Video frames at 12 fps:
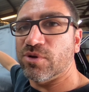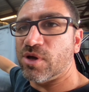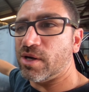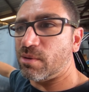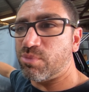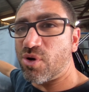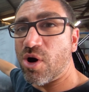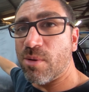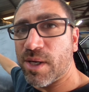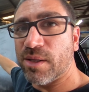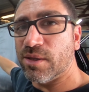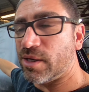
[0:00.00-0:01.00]
like a
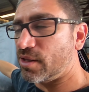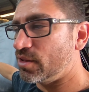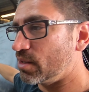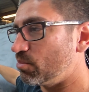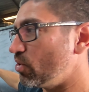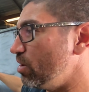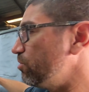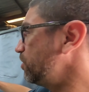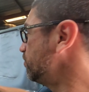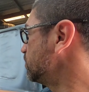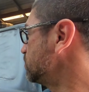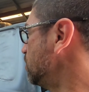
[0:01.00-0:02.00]
primer, like a thick primer
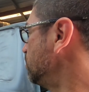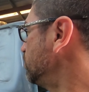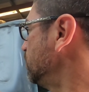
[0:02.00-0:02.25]
over the top,